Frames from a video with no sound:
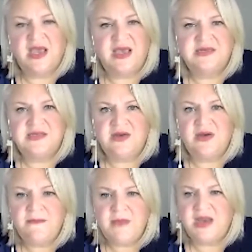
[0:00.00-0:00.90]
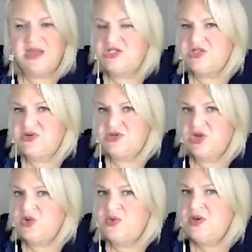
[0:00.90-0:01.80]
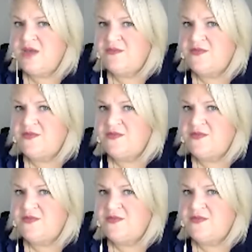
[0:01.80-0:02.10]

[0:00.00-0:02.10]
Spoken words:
as there are many children who will never